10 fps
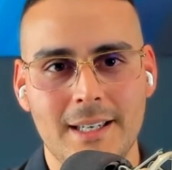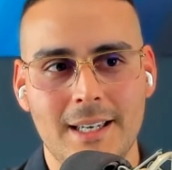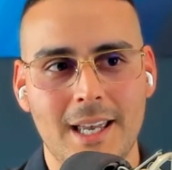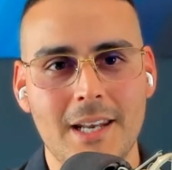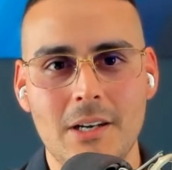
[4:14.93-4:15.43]

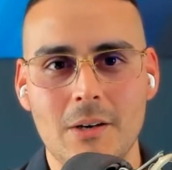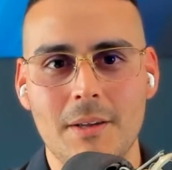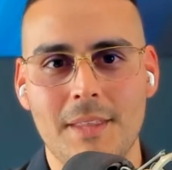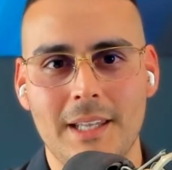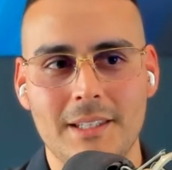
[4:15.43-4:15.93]
and knowing
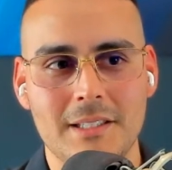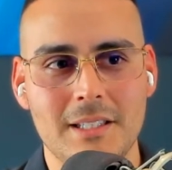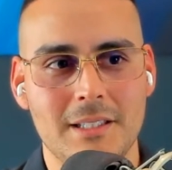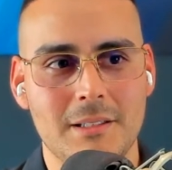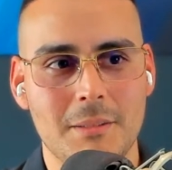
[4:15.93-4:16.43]
that this
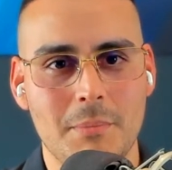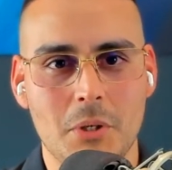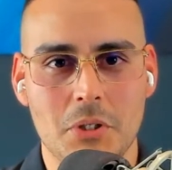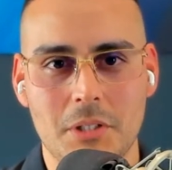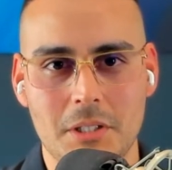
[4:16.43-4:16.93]
isn't to
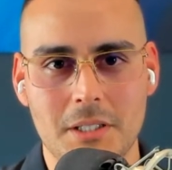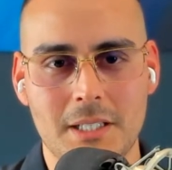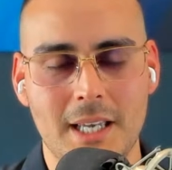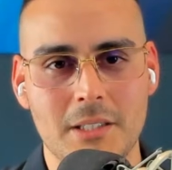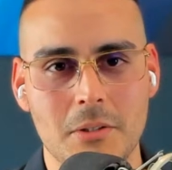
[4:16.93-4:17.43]
push. This is
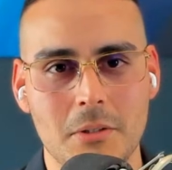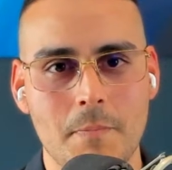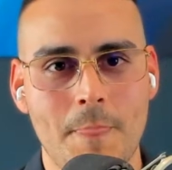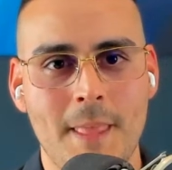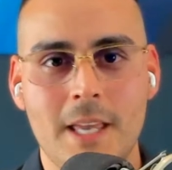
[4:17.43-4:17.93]
again to
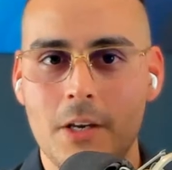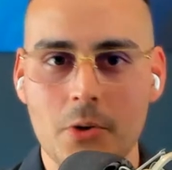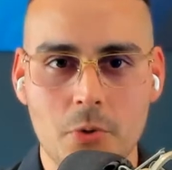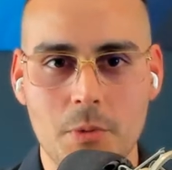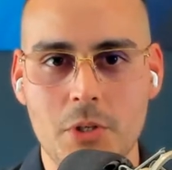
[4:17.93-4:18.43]

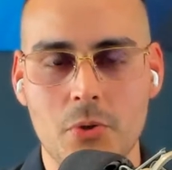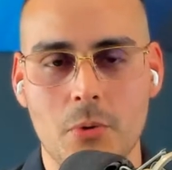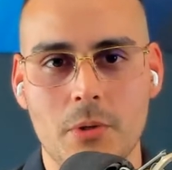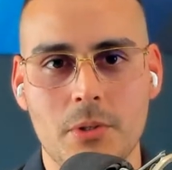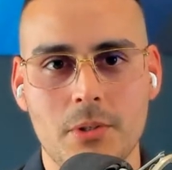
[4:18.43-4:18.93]
here's a
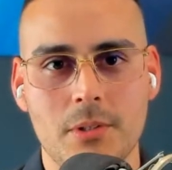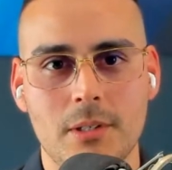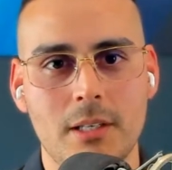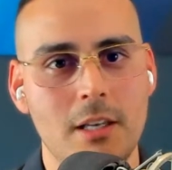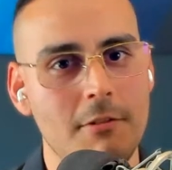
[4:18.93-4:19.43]
resource.
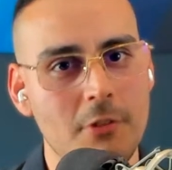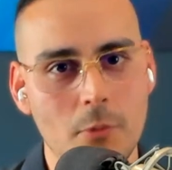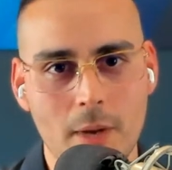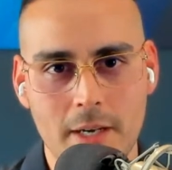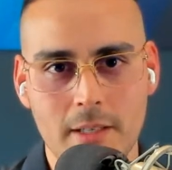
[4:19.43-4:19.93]
If you're
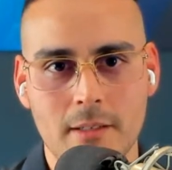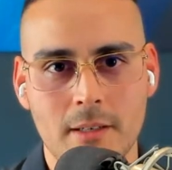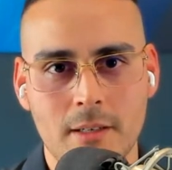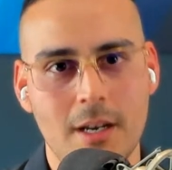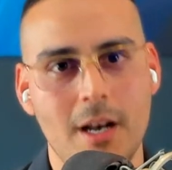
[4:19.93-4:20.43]
ready,
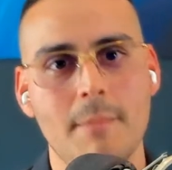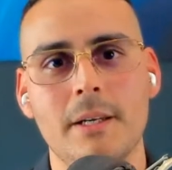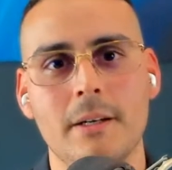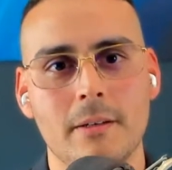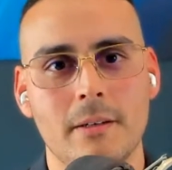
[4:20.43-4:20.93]
I'm
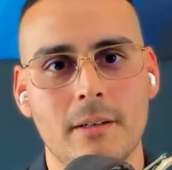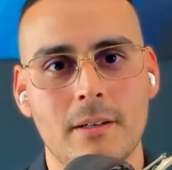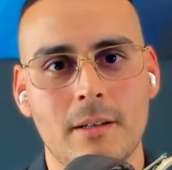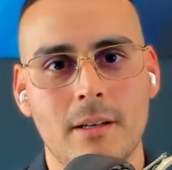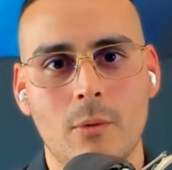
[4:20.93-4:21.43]
here.
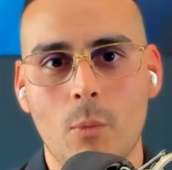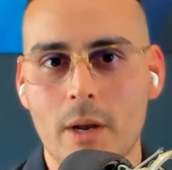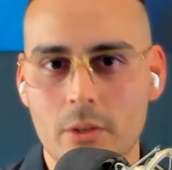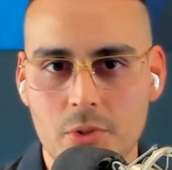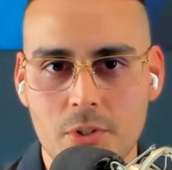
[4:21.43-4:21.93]
What
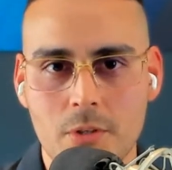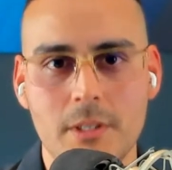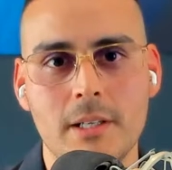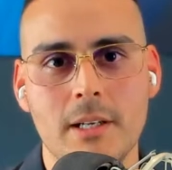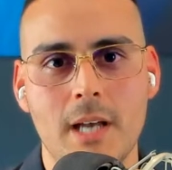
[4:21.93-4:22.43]
else do you
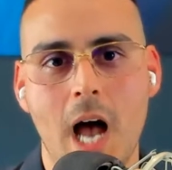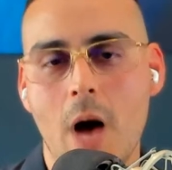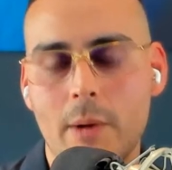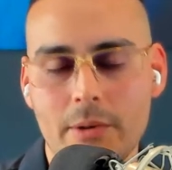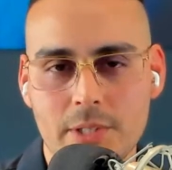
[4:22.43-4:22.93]
need? How
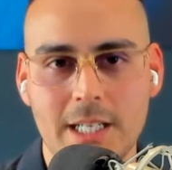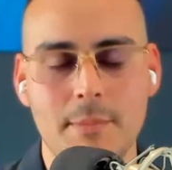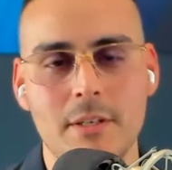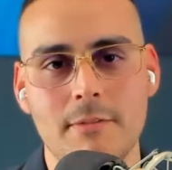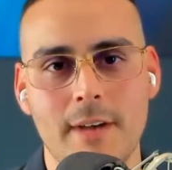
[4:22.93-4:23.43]
else can I
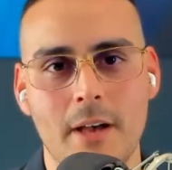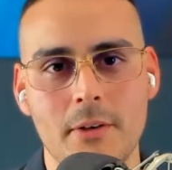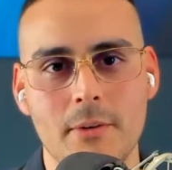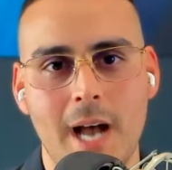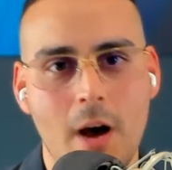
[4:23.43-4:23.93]
be of value?
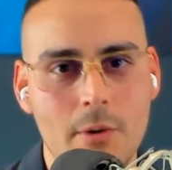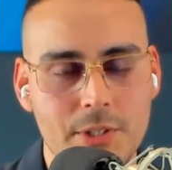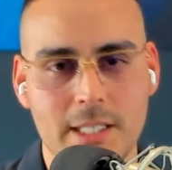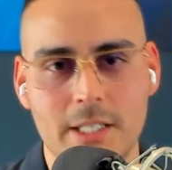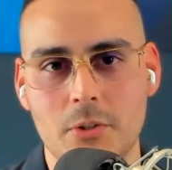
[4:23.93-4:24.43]
How else
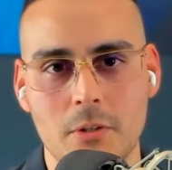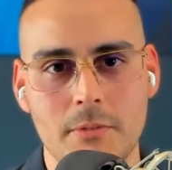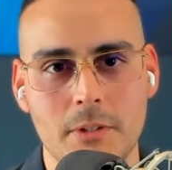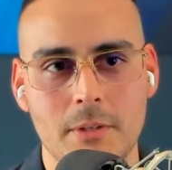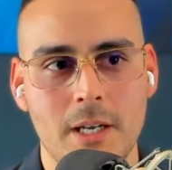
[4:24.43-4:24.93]
can I serve
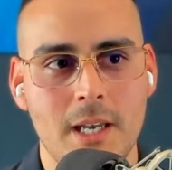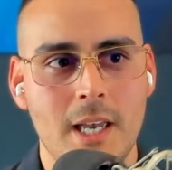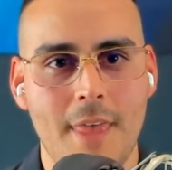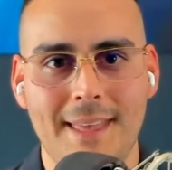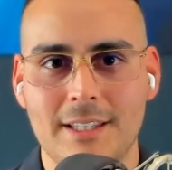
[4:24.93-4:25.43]
you?
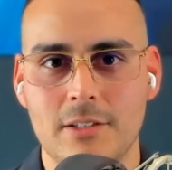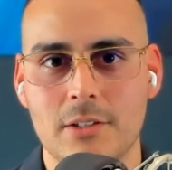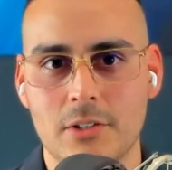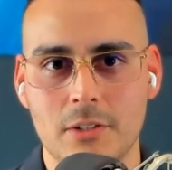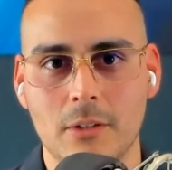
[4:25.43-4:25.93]
And that's the
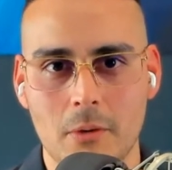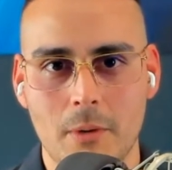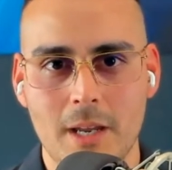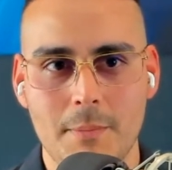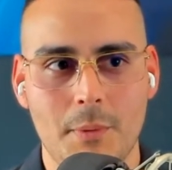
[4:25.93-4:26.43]
slow
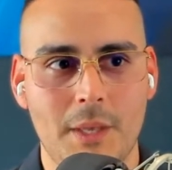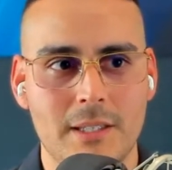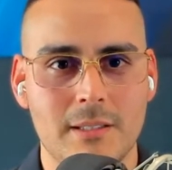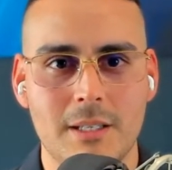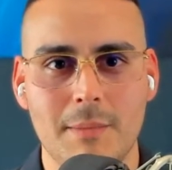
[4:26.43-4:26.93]
way, but
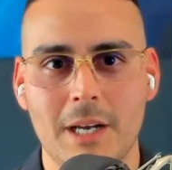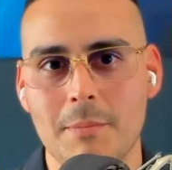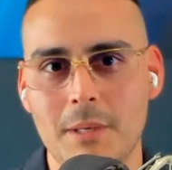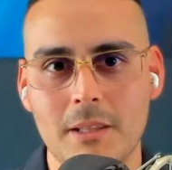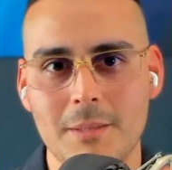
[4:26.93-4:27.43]
that's in my
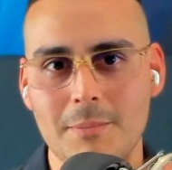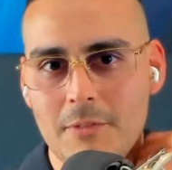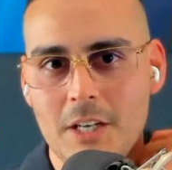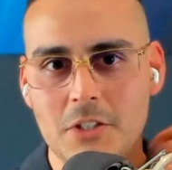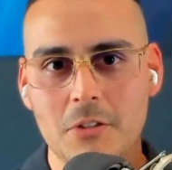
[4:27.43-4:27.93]
opinion the
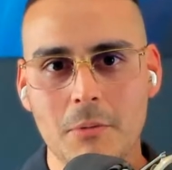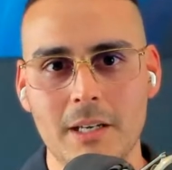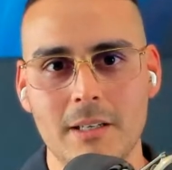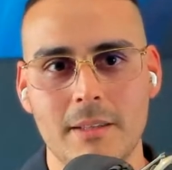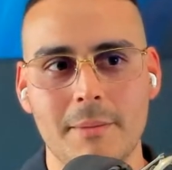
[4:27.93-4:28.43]
professional
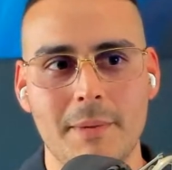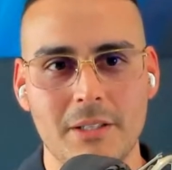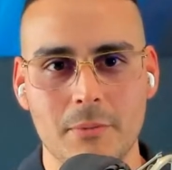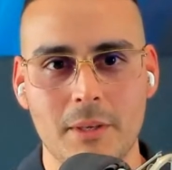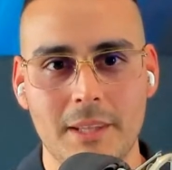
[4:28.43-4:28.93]
way and the
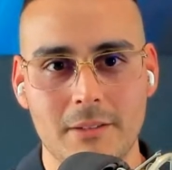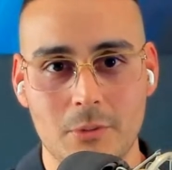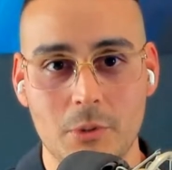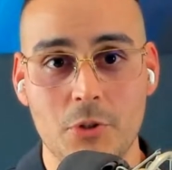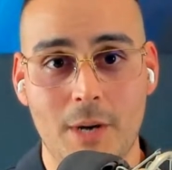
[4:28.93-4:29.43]
best way that
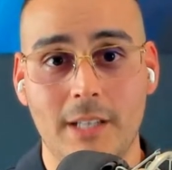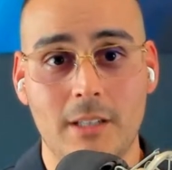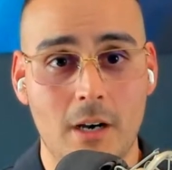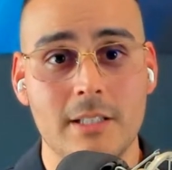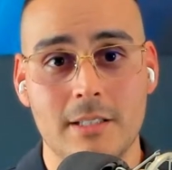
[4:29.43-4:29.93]
to attract
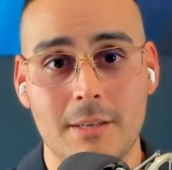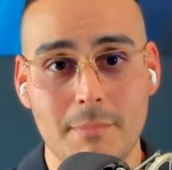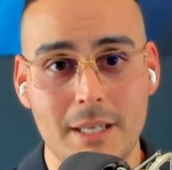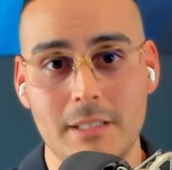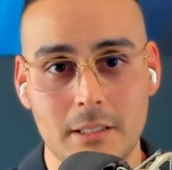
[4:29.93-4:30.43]
honestly
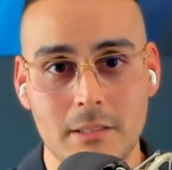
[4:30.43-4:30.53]
amazing